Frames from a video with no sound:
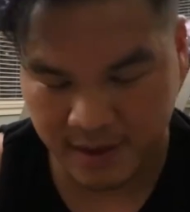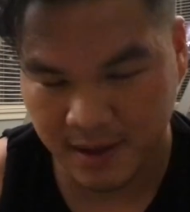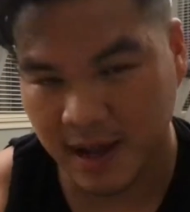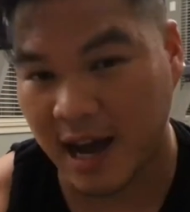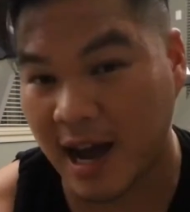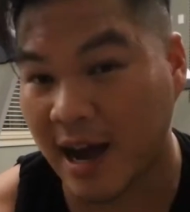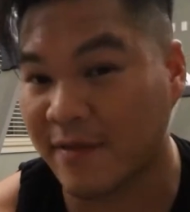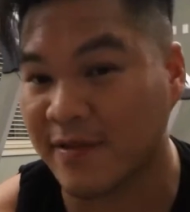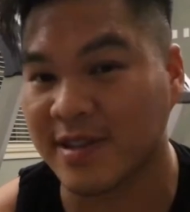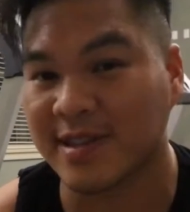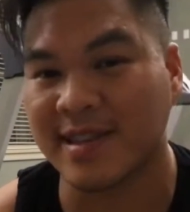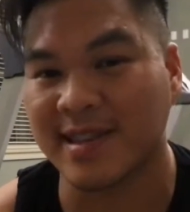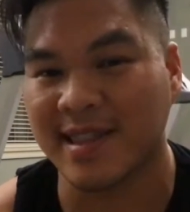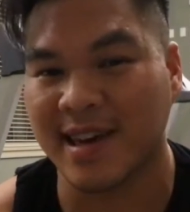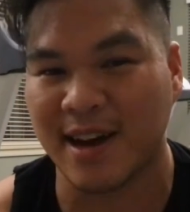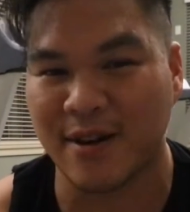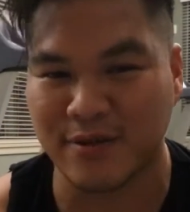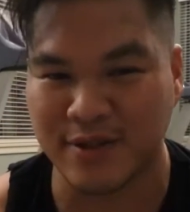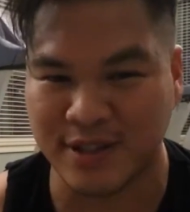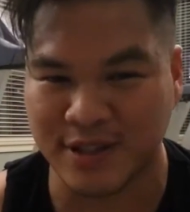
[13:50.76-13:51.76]
Obviously
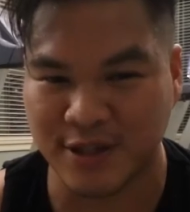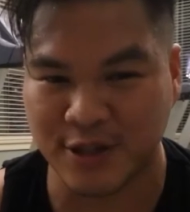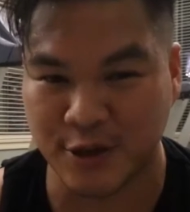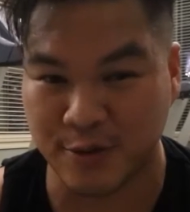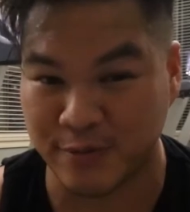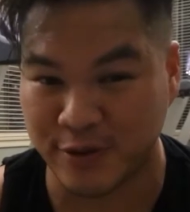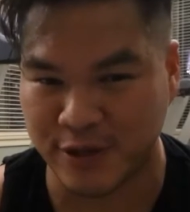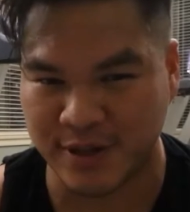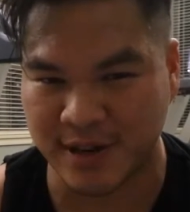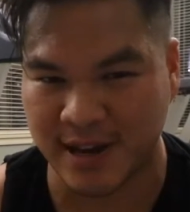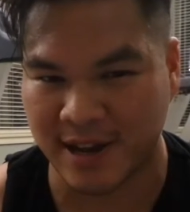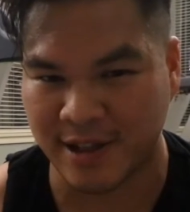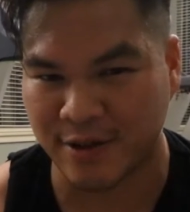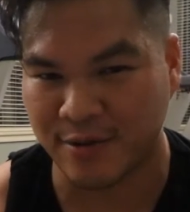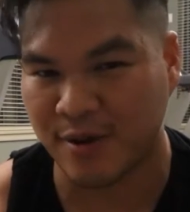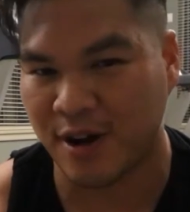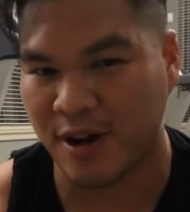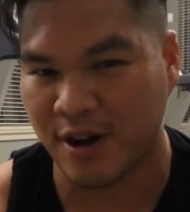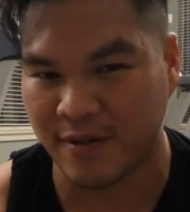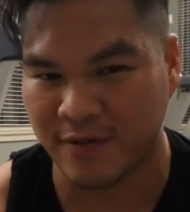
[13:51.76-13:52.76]
that one's super
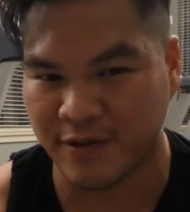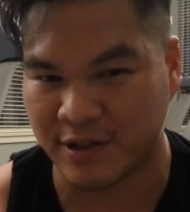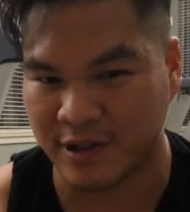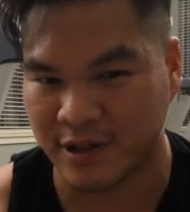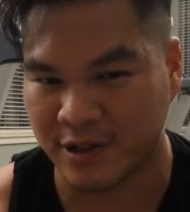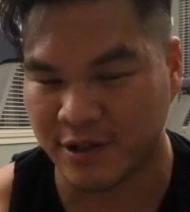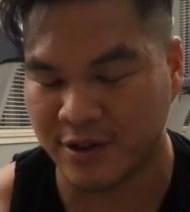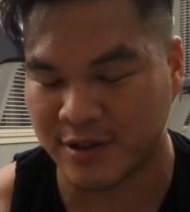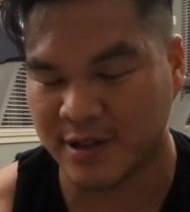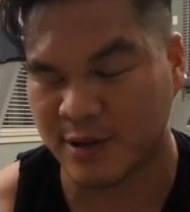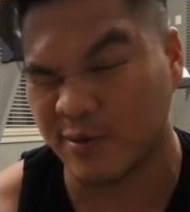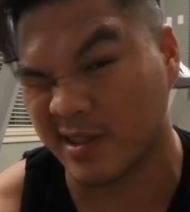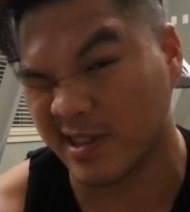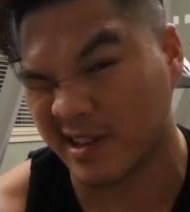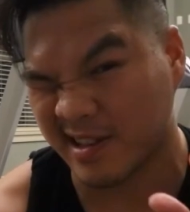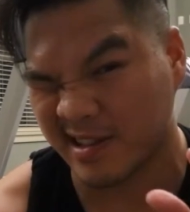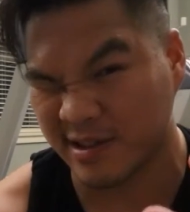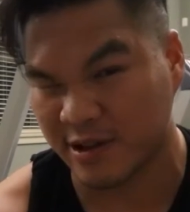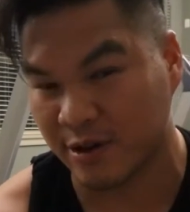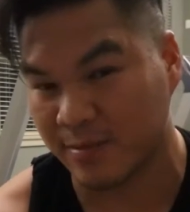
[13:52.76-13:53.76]
shallow, all for the looks, with
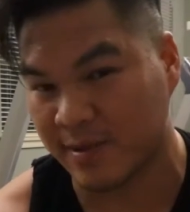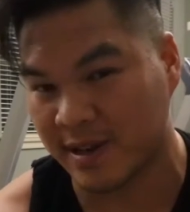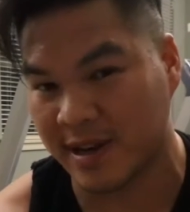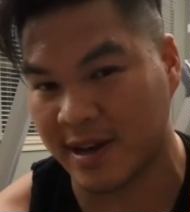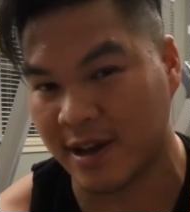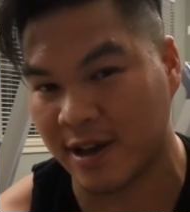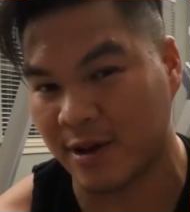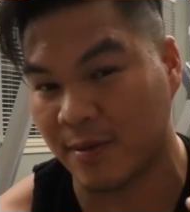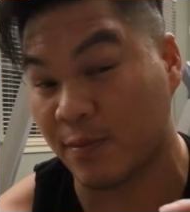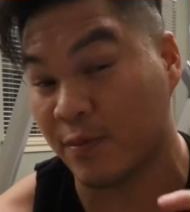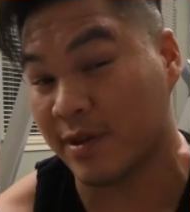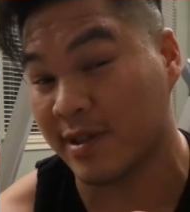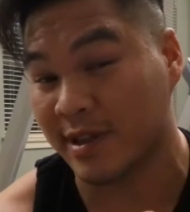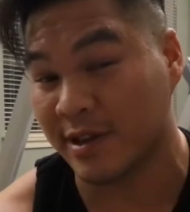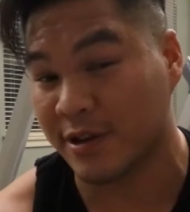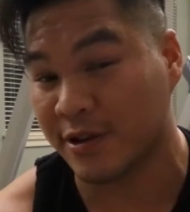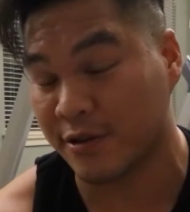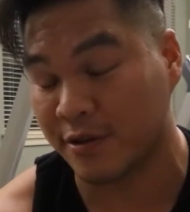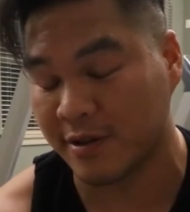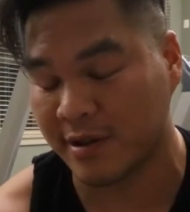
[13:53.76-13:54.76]
a little bit of help with
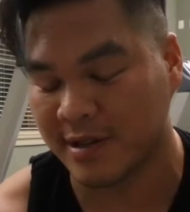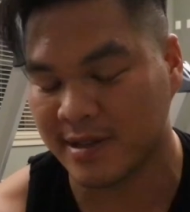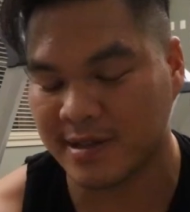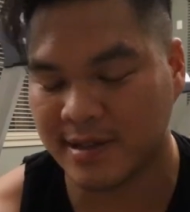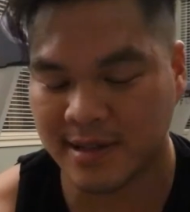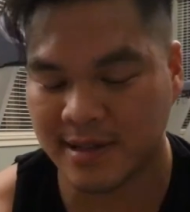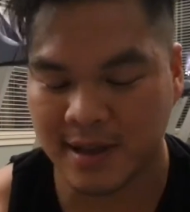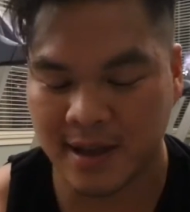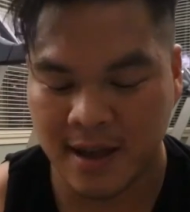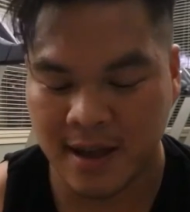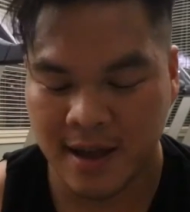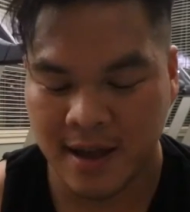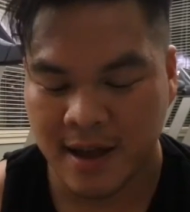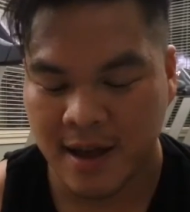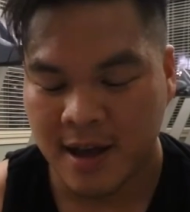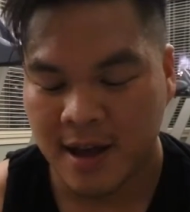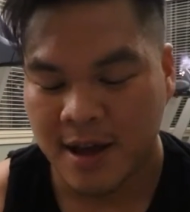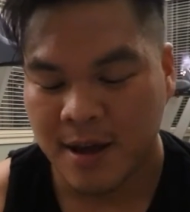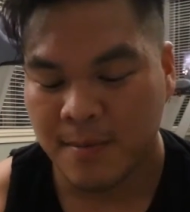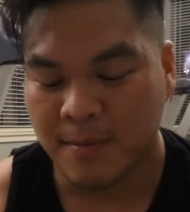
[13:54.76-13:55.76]
endurance.
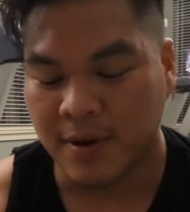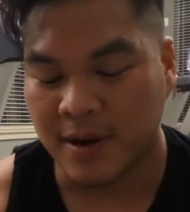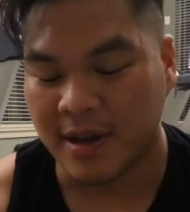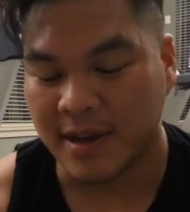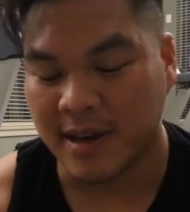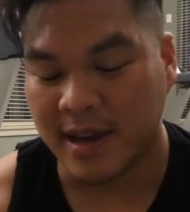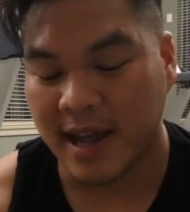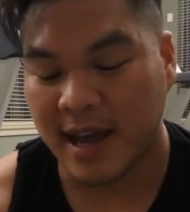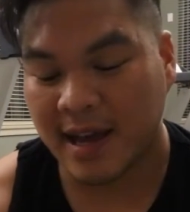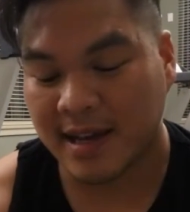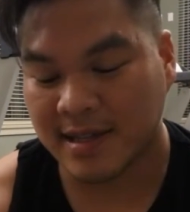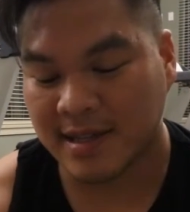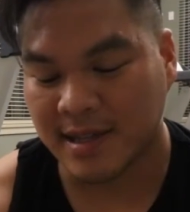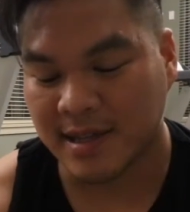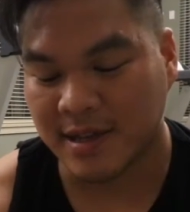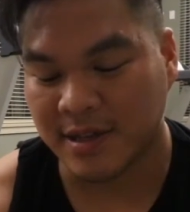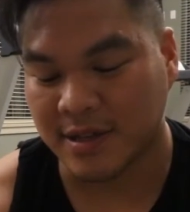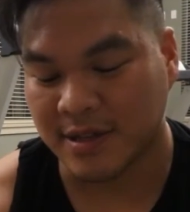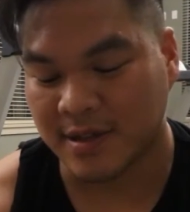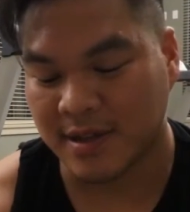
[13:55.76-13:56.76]
But next
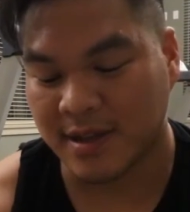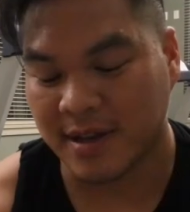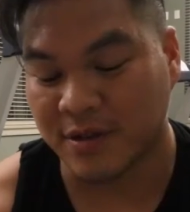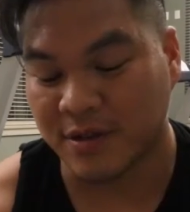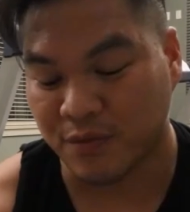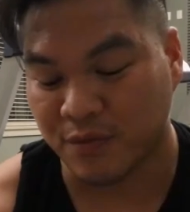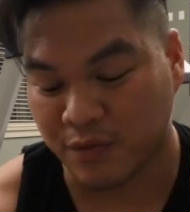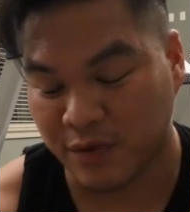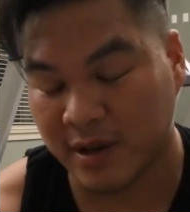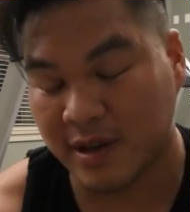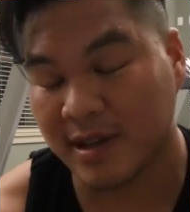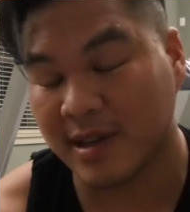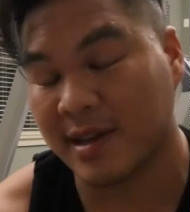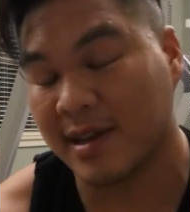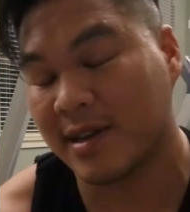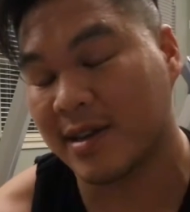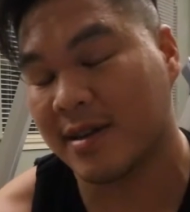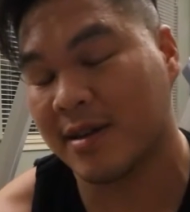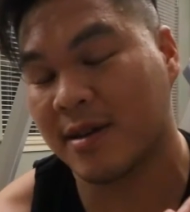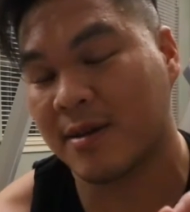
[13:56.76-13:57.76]
is
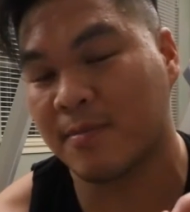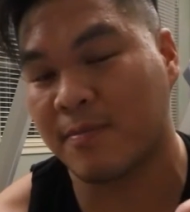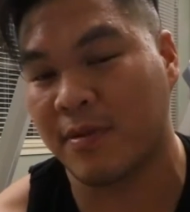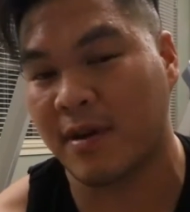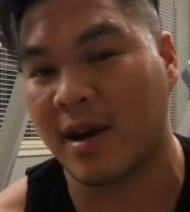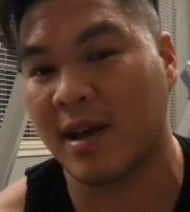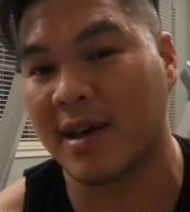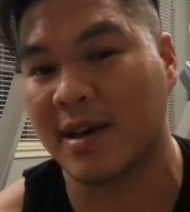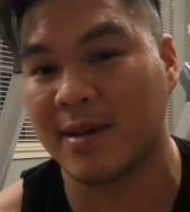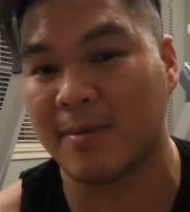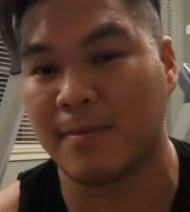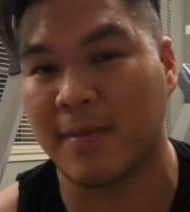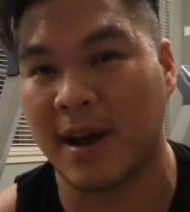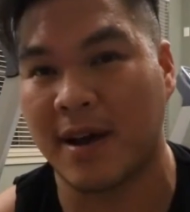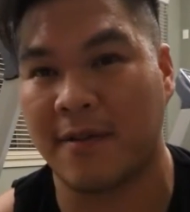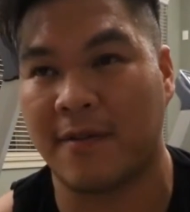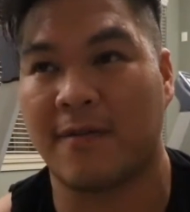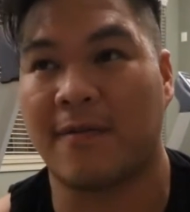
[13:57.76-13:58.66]
really probably my